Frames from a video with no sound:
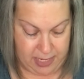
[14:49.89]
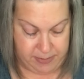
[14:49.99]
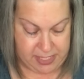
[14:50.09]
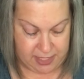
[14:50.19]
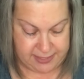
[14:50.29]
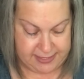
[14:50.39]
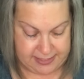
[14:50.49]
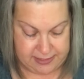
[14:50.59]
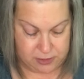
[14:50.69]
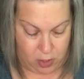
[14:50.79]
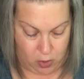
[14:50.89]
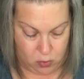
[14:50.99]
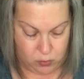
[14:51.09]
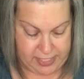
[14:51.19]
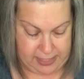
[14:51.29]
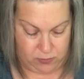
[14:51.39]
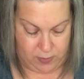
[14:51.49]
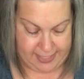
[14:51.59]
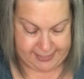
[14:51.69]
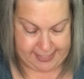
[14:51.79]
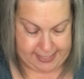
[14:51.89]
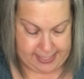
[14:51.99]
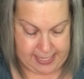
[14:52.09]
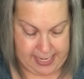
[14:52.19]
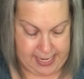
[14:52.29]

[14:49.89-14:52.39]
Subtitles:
because this is a coating resin.